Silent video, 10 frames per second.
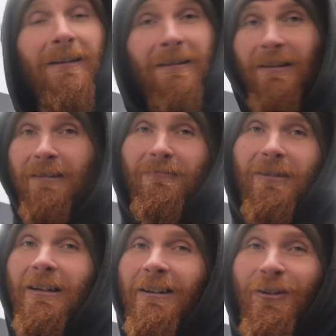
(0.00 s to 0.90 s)

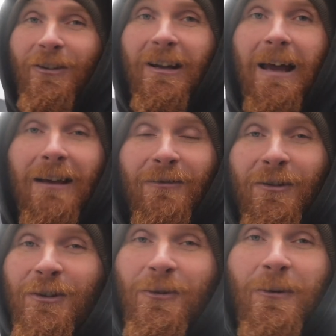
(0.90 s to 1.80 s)
on the last
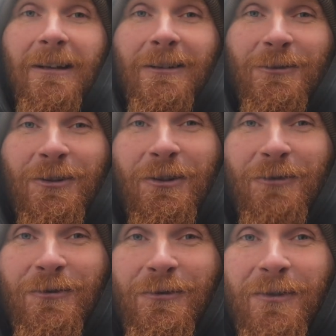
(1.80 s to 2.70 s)
video when I was on the
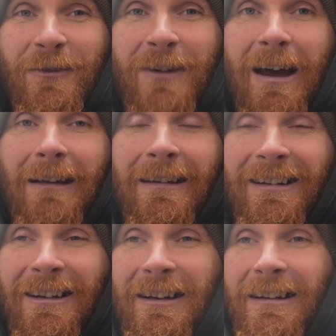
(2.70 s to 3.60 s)
roof of the van
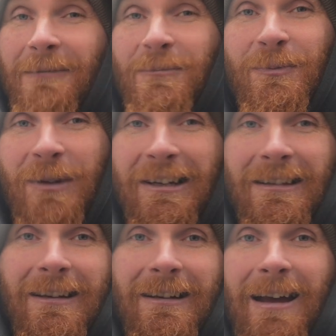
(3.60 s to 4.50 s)
and I'm speaking
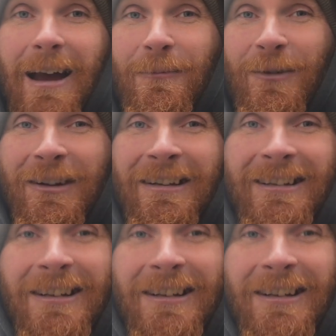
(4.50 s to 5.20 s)
to the camera and it's